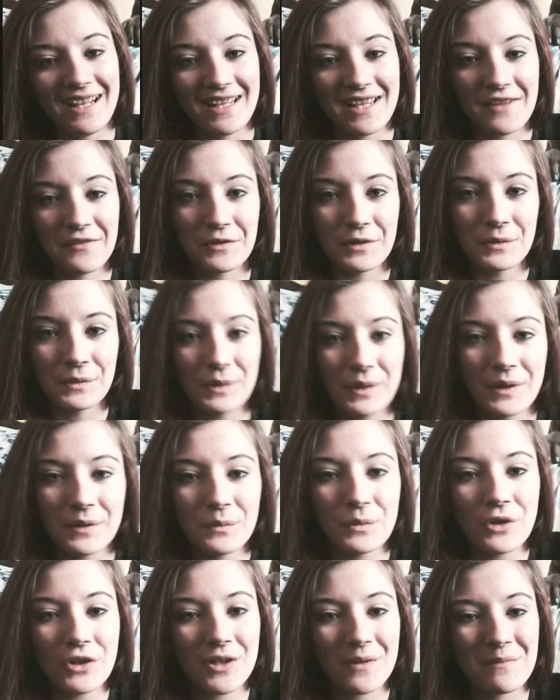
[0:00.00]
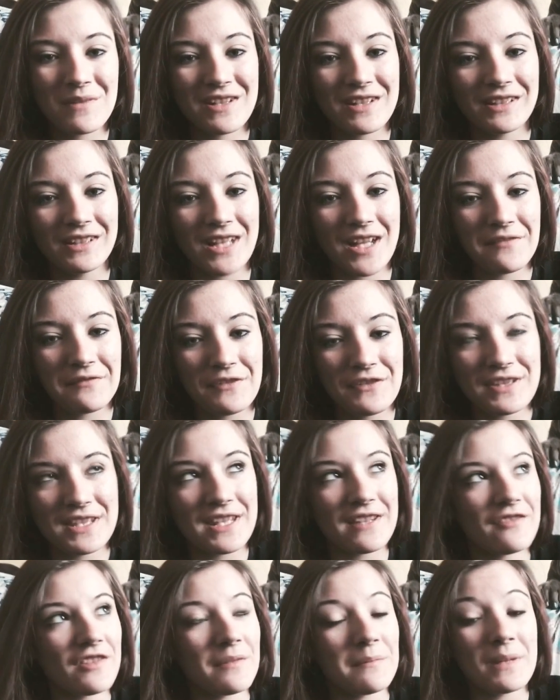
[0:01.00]
Hi everyone, welcome to the Life of
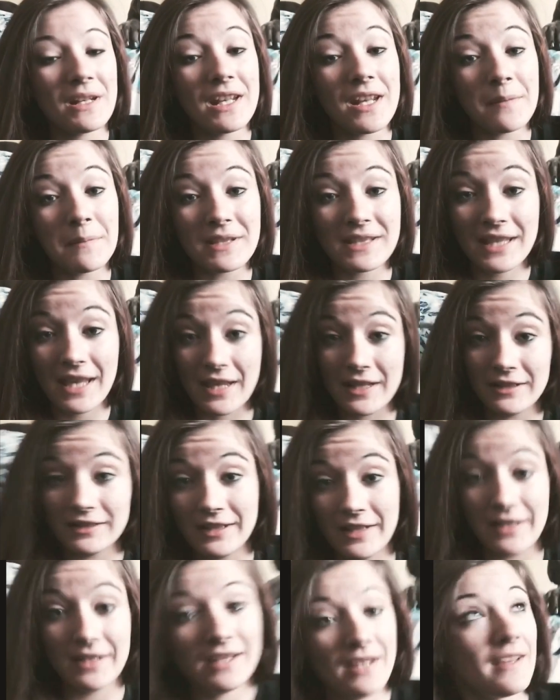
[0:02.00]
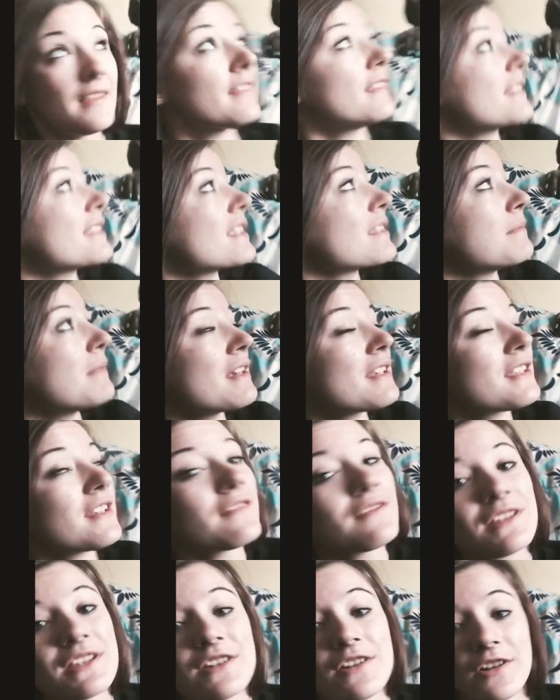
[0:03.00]
Ziva. My name is Kaylin, and this is my
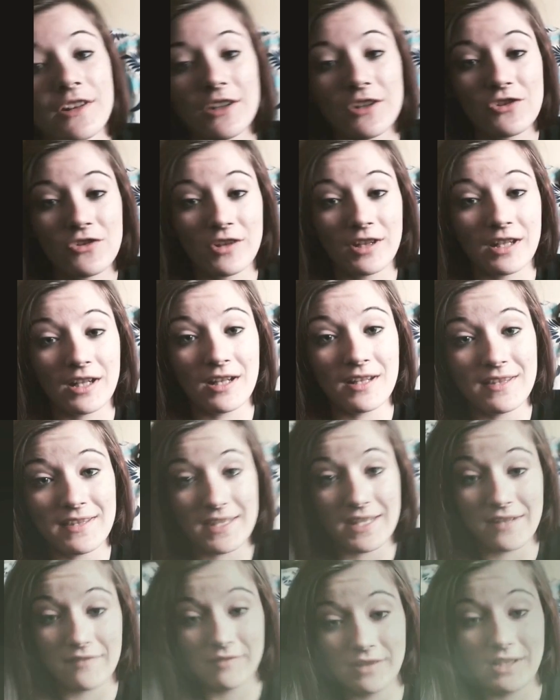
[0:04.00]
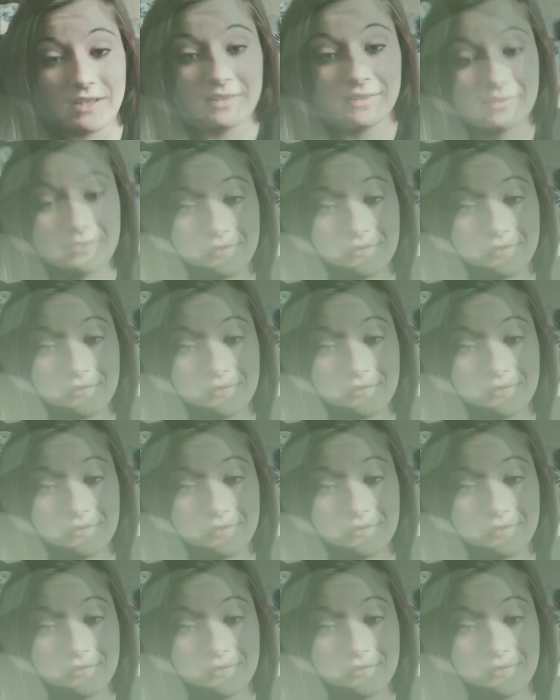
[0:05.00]
service dog in training, Ziva.